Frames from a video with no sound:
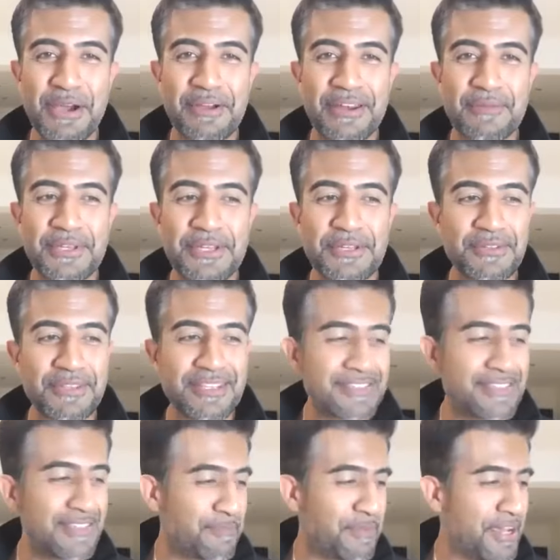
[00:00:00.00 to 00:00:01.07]
Let me do
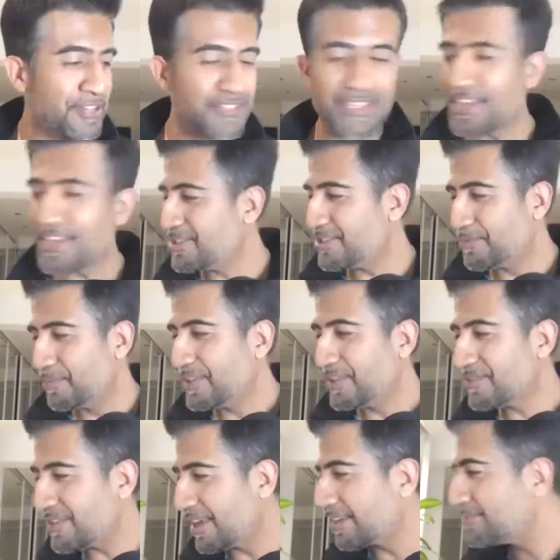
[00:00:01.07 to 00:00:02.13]
this impersonation. One
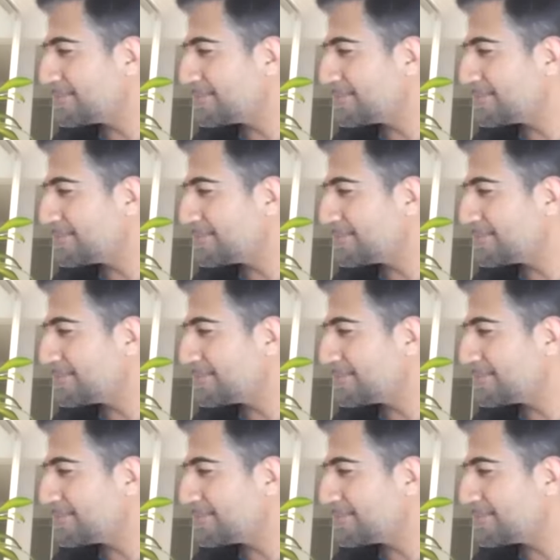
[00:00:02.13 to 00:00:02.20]
sec.